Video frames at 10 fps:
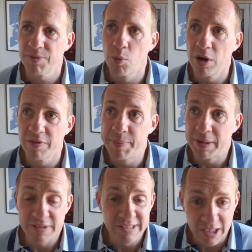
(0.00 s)
a world of a bit
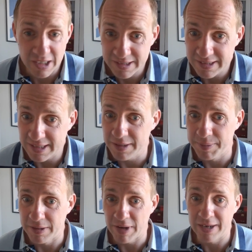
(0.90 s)
of uncertainty, a
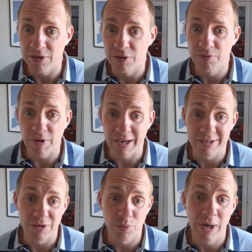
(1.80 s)
bit of
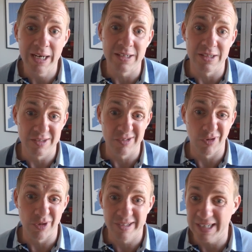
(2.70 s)
and your willingness to
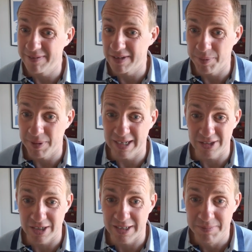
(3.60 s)
roll your sleeves up and
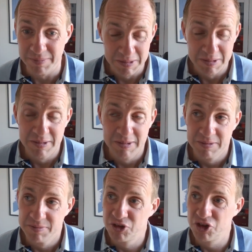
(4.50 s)
actually
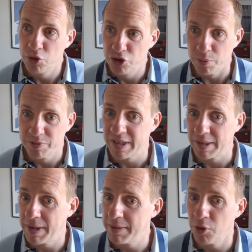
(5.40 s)
do jobs that
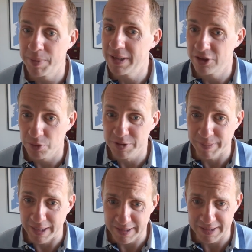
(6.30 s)
may not be in the job
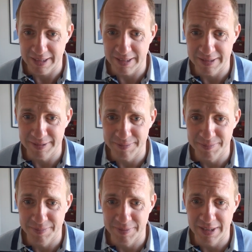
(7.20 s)
spec,
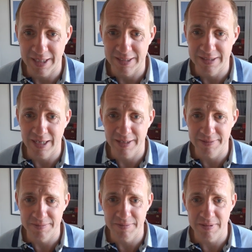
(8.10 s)

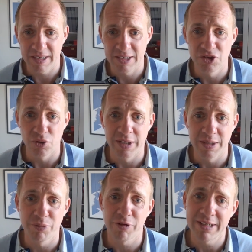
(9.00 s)
and enjoy and
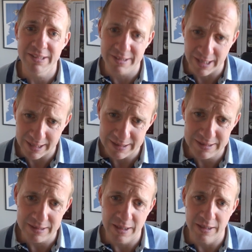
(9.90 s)
embrace
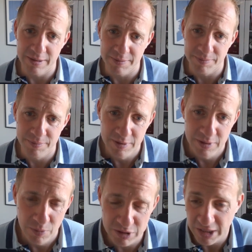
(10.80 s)
that,
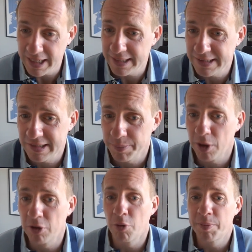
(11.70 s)
which I guess is the
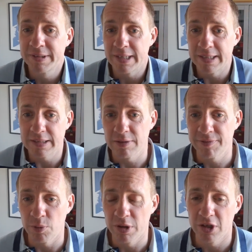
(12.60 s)
polar opposite if
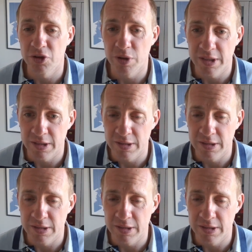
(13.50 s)
you wanted to join